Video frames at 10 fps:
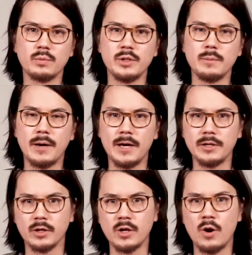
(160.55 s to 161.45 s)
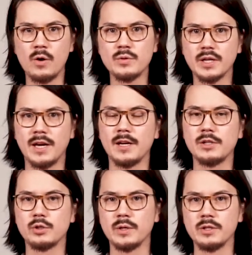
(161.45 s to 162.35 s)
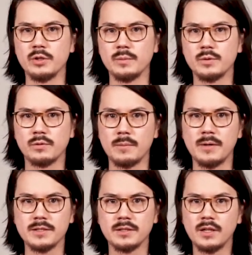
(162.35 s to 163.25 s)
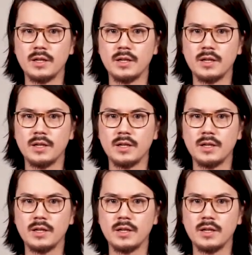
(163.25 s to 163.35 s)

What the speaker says: when you buy your cones and joint tubes from us.